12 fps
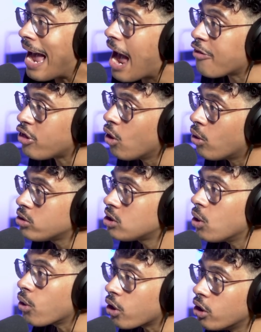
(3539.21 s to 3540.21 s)
ethanol,
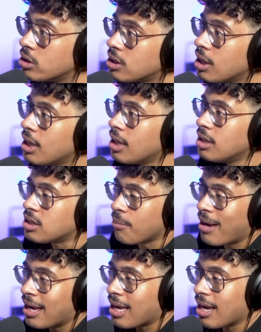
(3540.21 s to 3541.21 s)
so good to
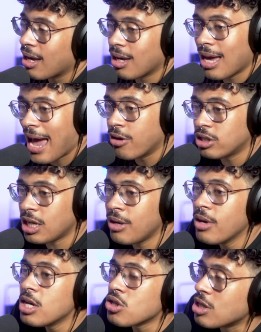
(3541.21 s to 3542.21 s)
make
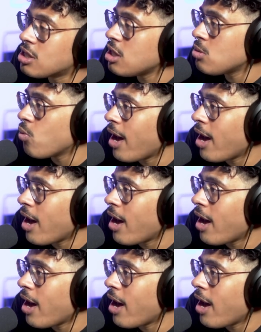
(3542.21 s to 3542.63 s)
energy. So, this is